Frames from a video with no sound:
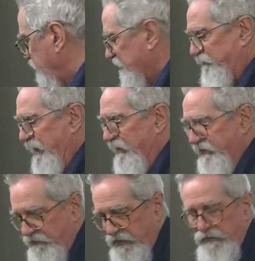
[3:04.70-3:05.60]

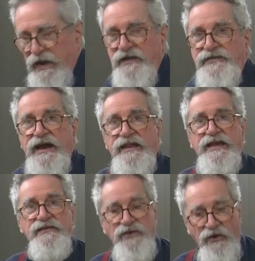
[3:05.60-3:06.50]
spreaders and plates out of
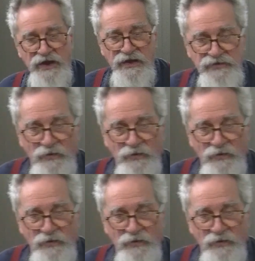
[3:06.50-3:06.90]
the inside. So